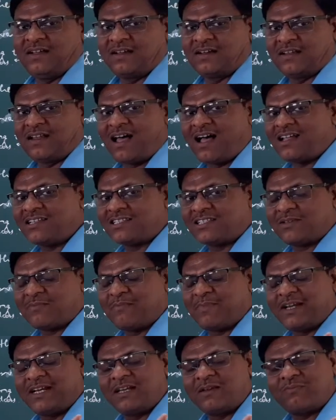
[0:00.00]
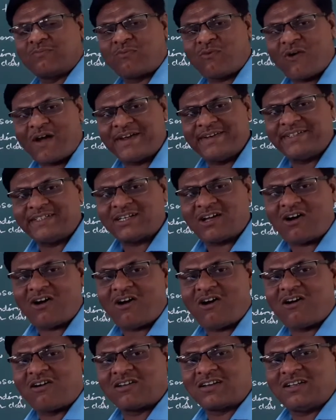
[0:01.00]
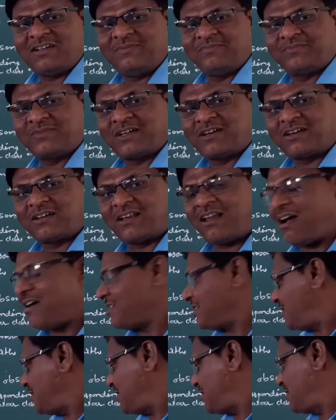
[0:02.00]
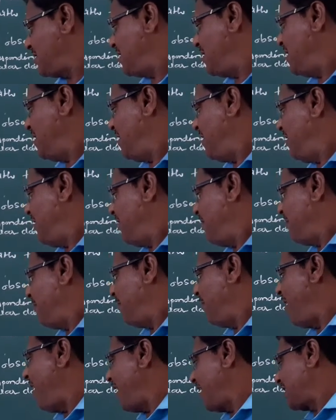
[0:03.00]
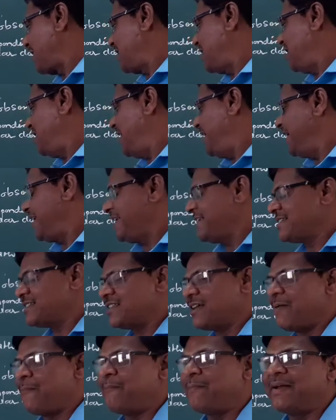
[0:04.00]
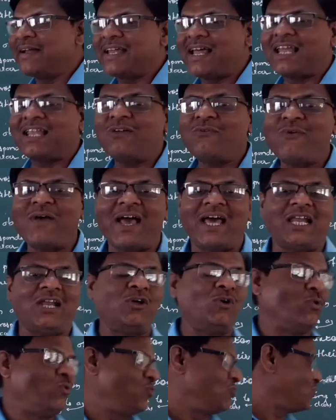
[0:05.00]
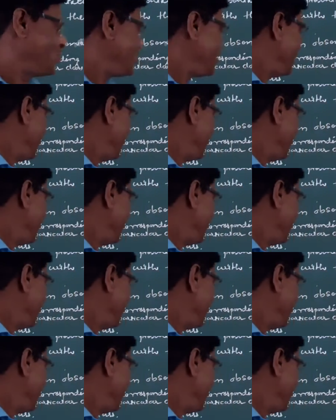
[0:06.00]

Class midpoint or class mark. It is the middle values.